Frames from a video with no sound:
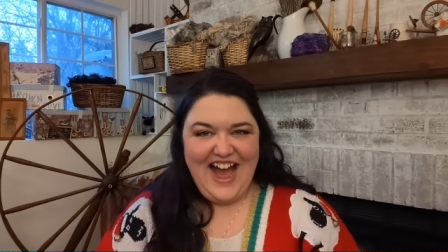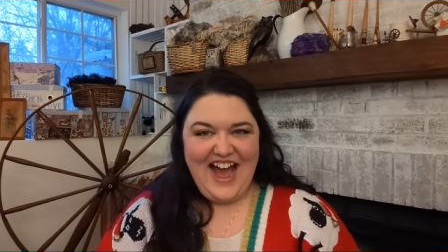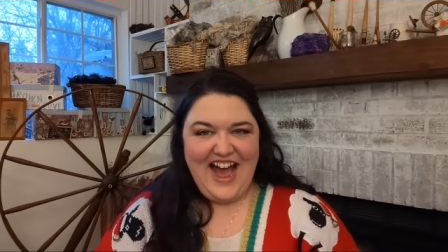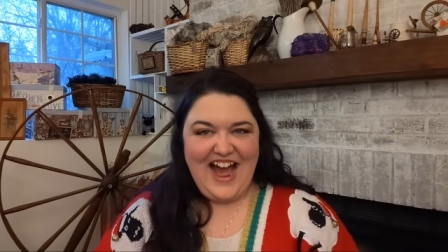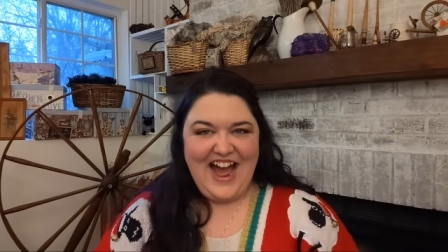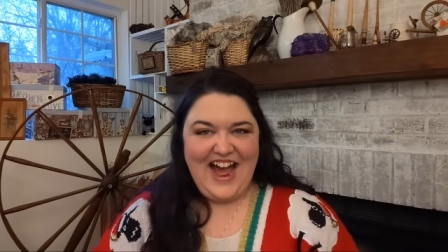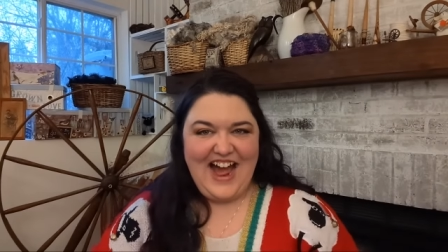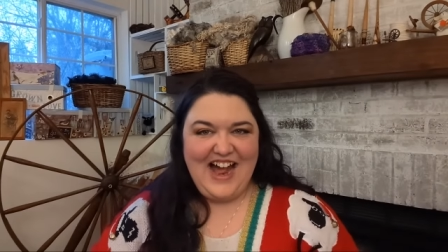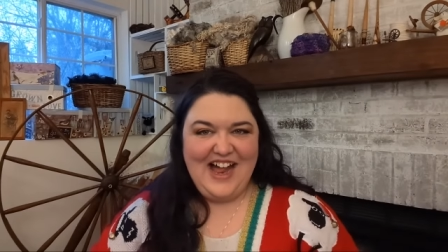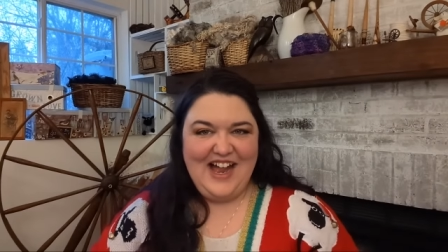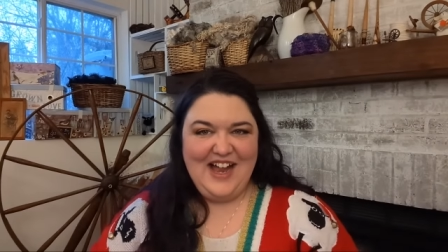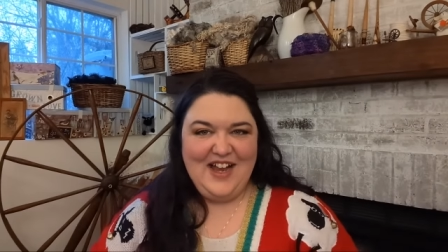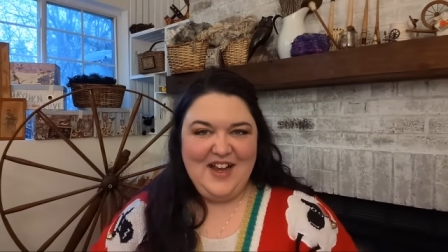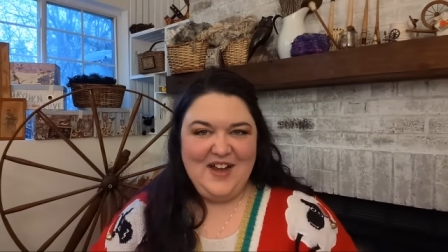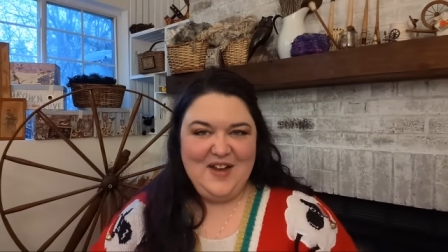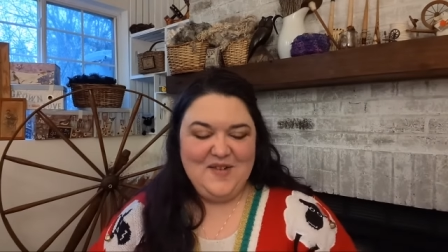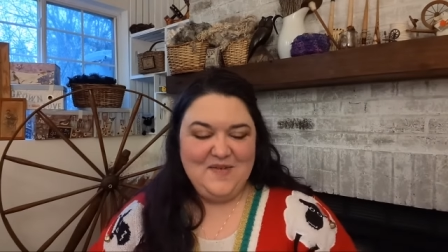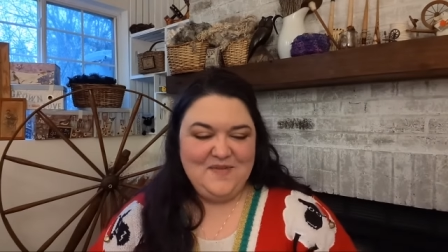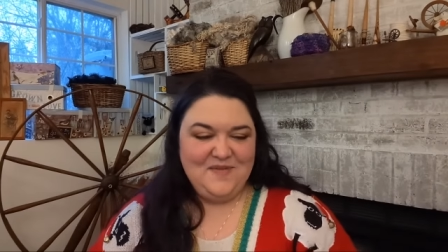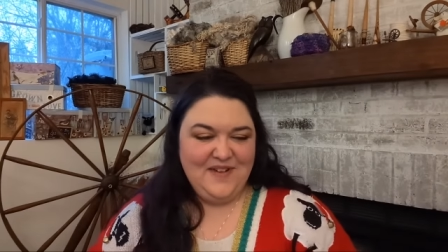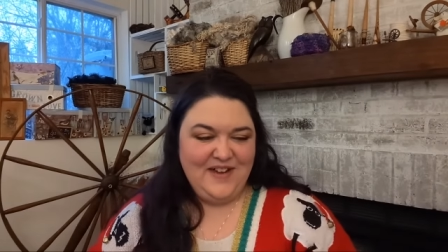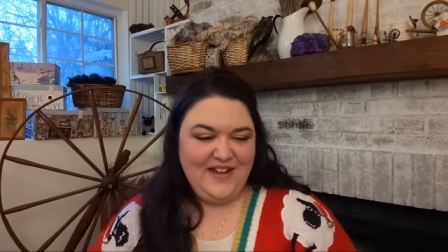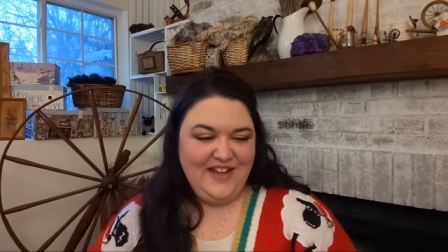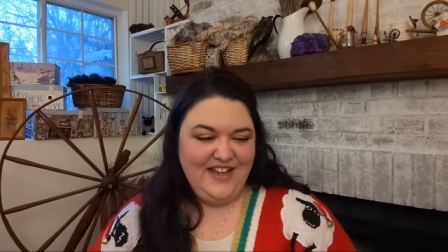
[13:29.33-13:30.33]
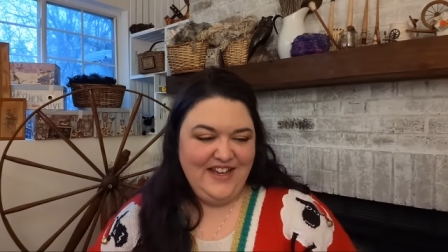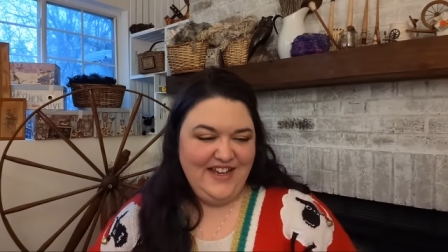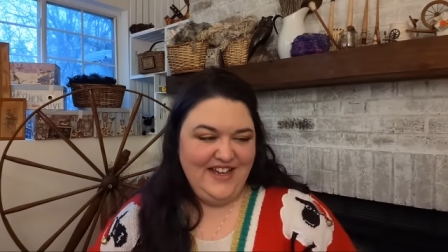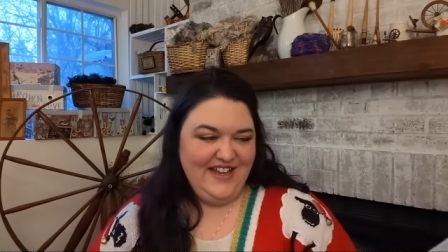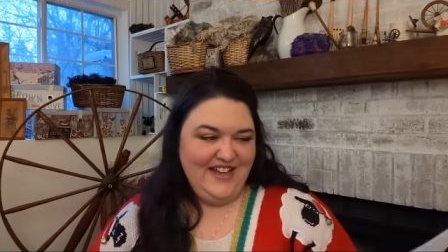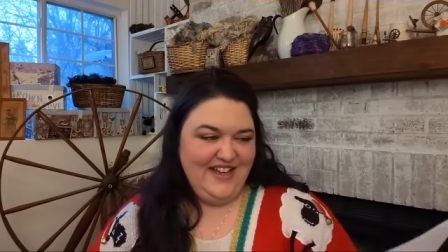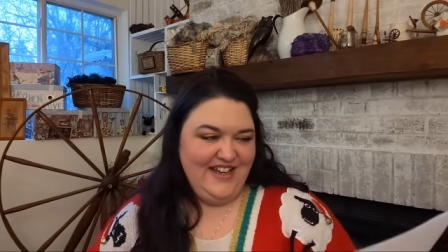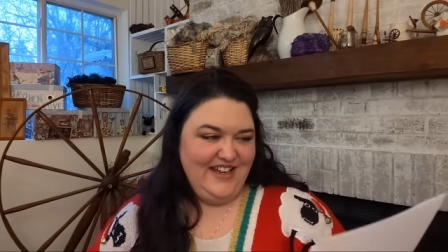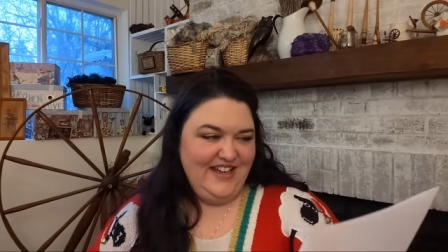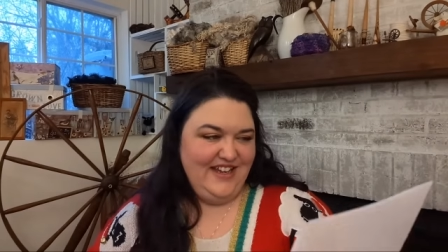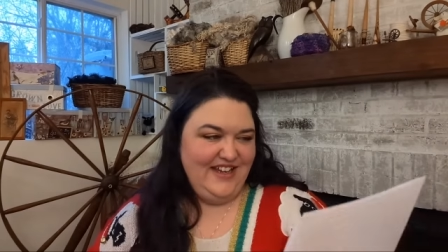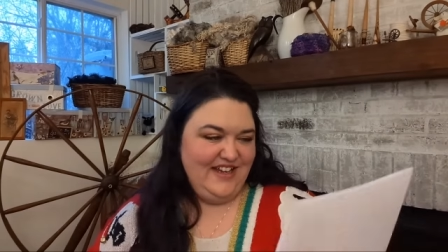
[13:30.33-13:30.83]
I'm
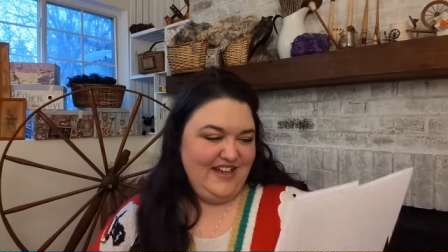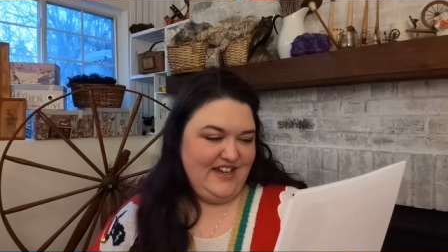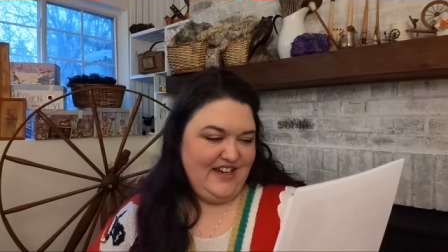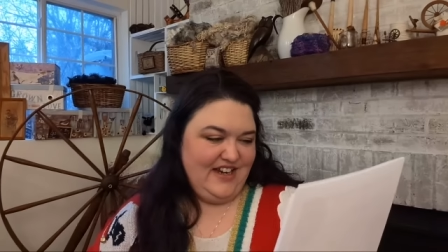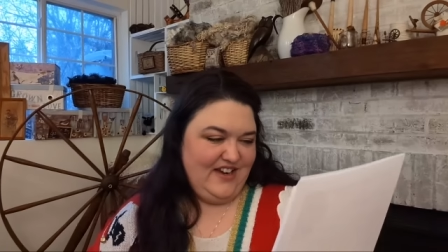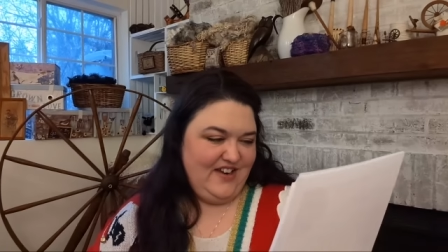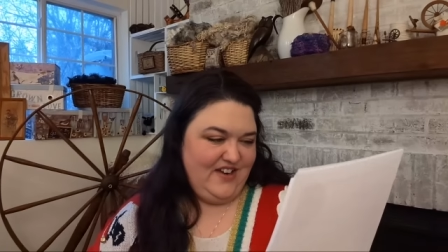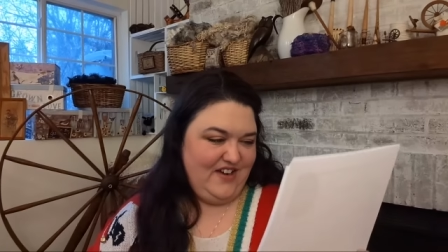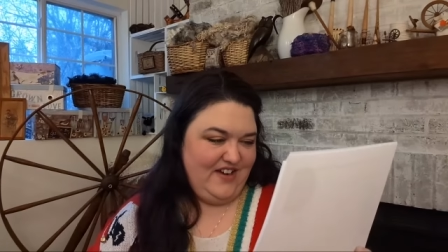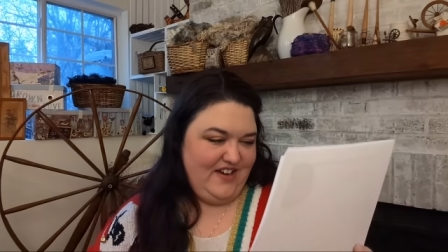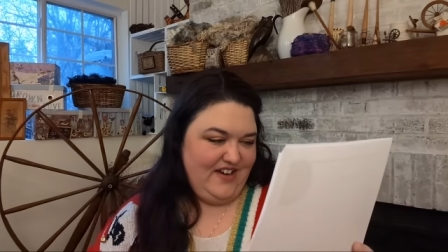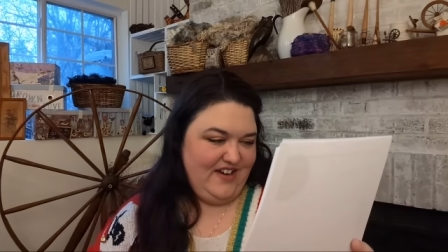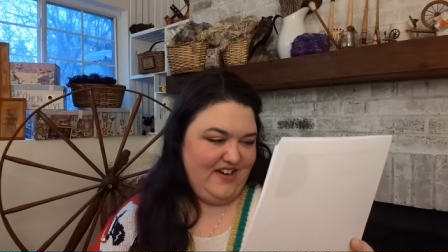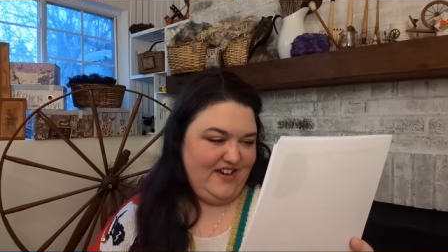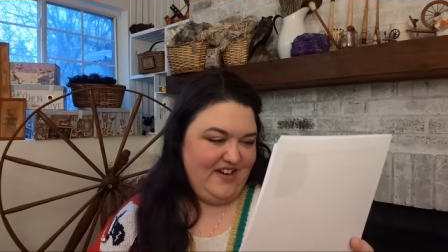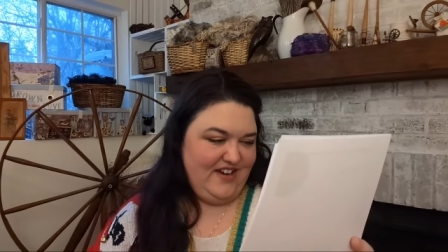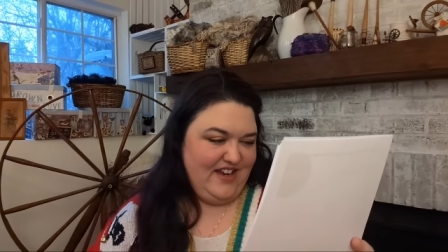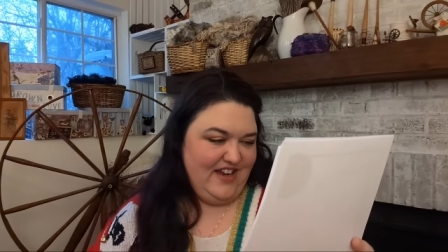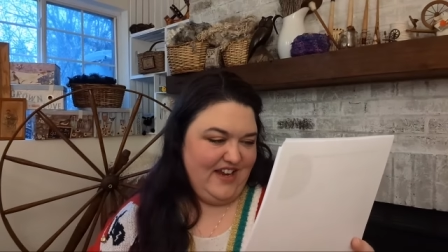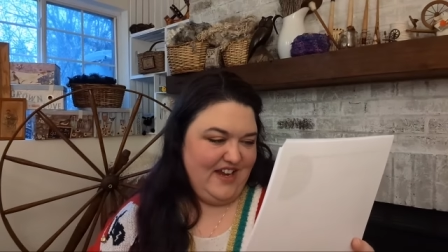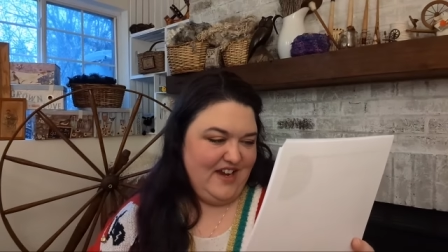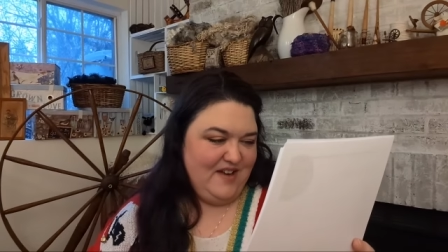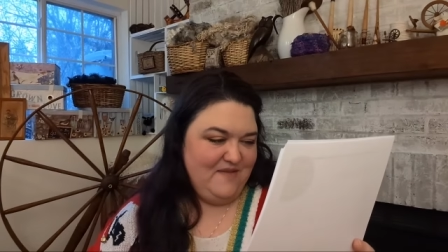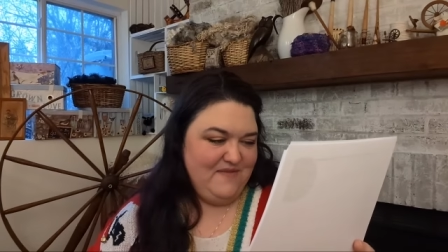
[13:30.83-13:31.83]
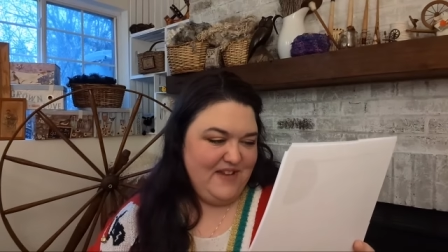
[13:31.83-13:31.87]
going to